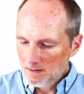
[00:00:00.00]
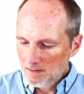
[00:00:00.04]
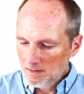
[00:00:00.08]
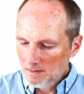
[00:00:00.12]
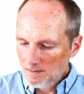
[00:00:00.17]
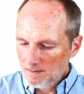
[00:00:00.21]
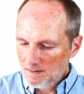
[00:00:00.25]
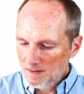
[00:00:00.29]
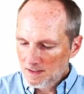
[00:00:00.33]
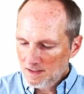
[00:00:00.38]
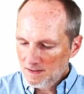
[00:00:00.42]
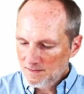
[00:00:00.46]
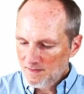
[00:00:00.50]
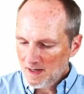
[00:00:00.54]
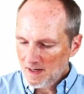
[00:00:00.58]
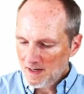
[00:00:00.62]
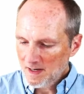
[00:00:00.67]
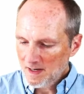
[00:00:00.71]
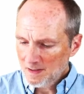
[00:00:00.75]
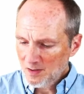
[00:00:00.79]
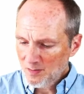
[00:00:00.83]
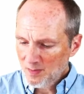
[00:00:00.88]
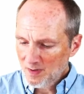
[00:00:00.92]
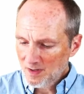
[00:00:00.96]
this
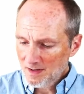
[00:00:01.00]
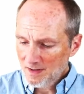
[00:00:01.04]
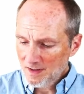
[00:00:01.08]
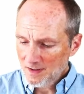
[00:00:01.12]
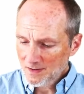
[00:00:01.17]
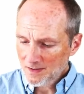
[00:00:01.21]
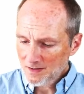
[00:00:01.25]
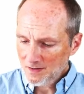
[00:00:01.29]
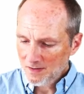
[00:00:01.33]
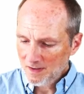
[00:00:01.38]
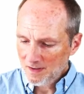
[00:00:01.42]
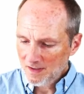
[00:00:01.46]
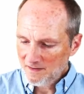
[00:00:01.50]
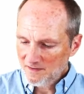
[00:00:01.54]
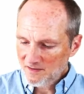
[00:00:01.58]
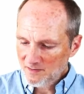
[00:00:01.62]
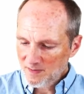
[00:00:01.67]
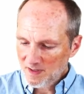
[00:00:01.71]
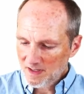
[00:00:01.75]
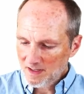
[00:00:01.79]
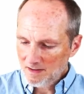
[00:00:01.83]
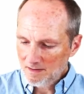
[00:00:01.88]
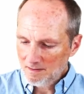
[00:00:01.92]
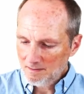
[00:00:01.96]
value, but it also gives
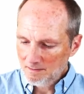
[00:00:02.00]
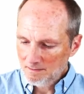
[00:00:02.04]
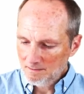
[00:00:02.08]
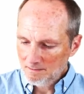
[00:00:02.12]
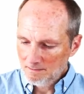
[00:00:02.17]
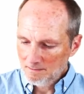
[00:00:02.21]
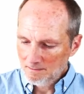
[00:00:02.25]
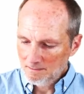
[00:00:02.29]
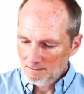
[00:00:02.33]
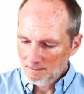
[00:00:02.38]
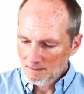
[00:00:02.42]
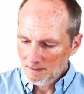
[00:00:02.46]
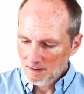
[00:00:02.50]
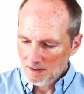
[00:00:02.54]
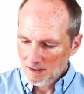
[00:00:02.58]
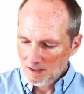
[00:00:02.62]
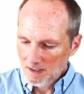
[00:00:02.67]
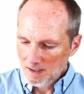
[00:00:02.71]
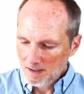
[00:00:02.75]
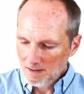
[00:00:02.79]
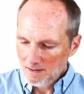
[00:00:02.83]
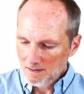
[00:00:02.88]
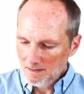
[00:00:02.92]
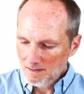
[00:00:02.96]
me
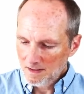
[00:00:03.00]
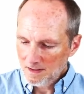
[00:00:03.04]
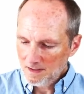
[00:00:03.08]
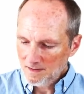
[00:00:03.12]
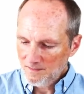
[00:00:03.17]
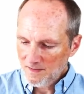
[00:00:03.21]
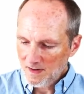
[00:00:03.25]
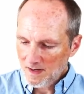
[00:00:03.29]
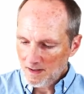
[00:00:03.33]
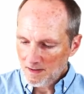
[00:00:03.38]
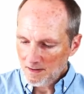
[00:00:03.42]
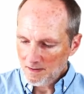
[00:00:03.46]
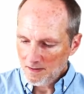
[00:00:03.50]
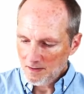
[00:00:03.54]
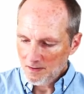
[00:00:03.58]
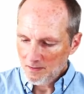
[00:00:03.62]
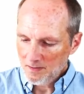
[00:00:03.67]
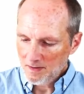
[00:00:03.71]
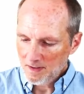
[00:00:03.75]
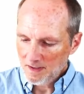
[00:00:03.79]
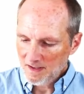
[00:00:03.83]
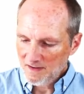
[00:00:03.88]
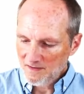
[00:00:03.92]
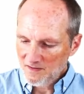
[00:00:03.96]
this value,
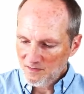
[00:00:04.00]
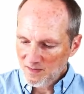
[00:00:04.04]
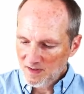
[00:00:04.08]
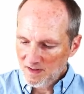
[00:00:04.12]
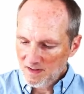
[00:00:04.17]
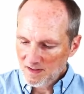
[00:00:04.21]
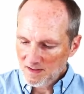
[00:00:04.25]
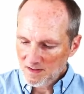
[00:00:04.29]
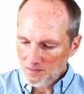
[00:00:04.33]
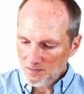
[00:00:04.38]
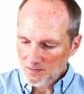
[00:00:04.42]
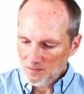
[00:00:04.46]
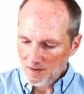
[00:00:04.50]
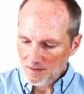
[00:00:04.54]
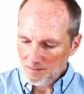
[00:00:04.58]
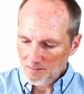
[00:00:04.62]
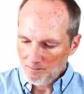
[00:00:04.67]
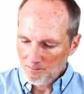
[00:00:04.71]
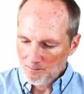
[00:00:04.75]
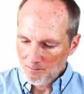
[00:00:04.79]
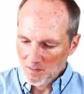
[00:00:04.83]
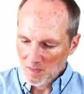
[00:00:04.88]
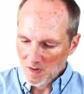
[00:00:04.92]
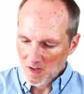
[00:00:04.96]
and it gives me this one.
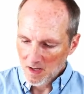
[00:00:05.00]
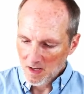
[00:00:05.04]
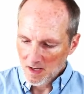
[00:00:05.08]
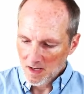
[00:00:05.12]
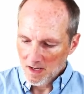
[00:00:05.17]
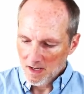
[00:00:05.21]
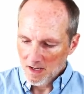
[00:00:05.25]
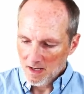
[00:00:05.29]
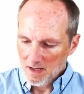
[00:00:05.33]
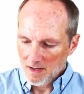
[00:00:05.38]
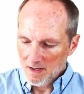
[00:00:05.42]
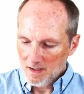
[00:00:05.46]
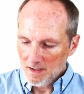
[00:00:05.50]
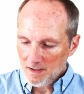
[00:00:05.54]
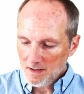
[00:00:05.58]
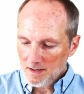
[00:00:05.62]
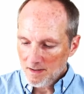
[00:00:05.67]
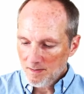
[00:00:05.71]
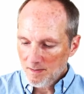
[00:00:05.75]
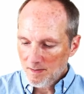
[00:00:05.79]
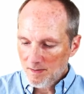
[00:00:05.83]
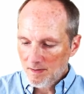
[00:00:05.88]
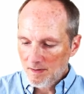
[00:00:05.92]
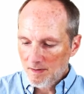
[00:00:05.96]

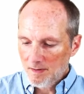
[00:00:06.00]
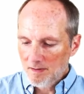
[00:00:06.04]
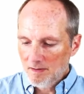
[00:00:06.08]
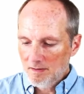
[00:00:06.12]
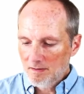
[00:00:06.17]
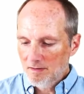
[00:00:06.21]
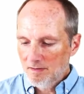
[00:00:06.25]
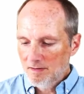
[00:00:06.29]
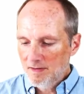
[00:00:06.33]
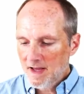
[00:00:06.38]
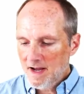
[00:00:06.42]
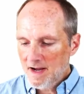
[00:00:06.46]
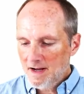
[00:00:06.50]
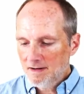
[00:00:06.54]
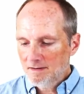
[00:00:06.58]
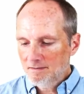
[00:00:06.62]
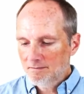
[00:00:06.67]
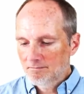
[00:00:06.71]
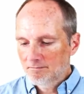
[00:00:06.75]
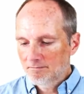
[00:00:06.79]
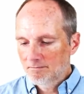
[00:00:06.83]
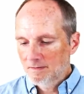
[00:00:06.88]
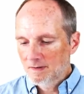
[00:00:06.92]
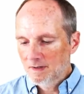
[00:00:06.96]
Uh, that
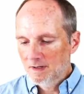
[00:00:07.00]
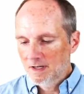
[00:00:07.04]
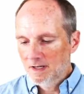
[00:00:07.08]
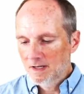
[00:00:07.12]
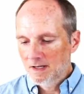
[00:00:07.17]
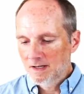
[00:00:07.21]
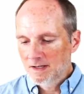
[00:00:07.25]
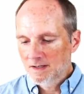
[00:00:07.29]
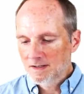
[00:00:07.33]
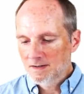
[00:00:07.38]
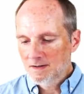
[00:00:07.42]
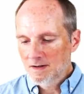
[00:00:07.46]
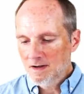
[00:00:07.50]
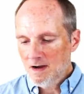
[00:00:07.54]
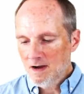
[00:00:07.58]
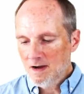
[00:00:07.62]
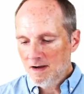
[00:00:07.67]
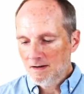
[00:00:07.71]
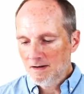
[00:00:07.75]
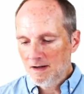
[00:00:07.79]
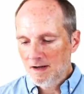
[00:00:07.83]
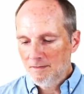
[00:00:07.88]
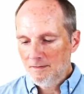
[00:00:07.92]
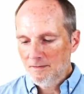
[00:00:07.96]
is
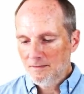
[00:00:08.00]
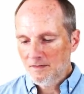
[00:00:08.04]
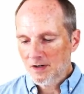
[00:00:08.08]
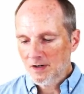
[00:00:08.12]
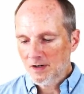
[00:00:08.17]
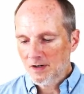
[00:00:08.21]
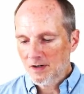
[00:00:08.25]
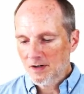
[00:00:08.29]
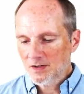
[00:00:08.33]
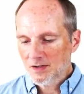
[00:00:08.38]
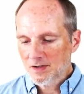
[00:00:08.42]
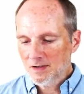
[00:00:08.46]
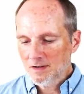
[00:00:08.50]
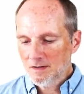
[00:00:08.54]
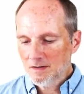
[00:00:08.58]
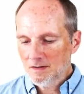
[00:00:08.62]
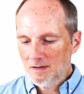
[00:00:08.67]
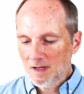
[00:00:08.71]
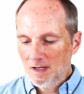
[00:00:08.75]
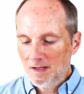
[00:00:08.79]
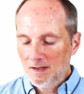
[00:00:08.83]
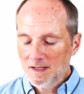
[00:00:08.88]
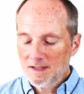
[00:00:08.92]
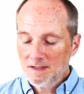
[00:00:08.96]
not a function,
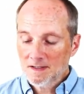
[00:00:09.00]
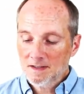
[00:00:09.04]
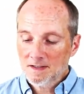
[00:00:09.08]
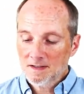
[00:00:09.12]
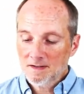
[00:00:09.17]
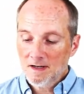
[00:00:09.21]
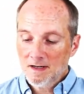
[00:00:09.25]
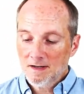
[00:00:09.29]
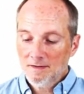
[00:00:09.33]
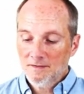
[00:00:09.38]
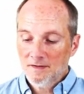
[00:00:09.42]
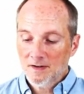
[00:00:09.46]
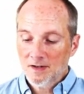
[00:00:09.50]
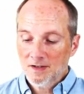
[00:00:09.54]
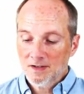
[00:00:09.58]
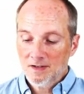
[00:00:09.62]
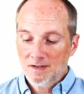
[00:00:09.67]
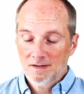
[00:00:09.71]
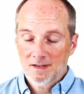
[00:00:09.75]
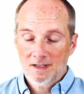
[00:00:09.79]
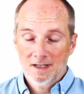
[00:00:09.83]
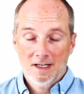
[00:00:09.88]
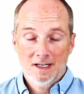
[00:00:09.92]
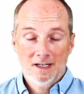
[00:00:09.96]
at least it's not a function
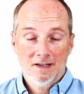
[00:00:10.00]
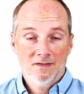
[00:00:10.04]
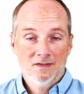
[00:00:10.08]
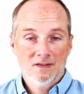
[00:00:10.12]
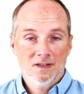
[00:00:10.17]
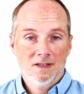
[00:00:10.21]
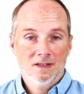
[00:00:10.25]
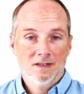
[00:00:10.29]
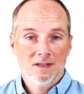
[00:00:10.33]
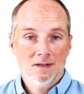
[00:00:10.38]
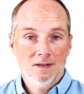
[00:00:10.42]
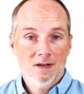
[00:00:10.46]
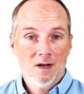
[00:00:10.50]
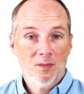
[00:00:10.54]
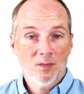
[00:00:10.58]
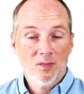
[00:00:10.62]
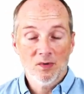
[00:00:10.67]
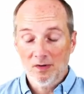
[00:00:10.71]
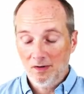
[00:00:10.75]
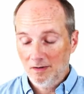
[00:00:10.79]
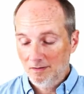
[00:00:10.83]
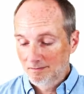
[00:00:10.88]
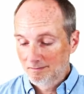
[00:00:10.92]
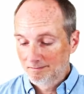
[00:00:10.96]
that gives us a
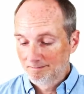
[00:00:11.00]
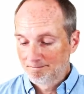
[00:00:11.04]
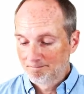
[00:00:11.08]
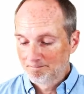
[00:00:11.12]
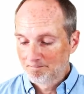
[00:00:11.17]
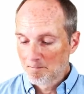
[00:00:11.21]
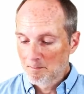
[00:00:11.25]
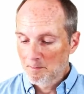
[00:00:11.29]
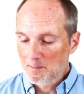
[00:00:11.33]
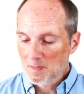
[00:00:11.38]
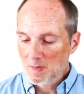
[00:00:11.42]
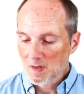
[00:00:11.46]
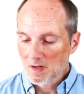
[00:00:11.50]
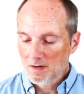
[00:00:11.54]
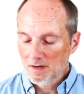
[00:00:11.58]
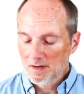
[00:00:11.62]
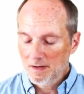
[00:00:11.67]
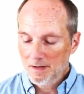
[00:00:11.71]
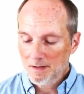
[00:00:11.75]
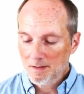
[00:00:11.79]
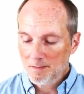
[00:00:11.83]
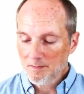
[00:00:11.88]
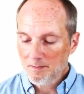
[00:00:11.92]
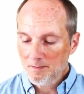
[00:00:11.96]
number.
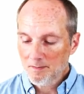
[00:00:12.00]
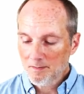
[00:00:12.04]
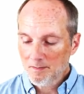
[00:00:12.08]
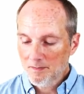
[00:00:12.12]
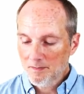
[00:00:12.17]
Um,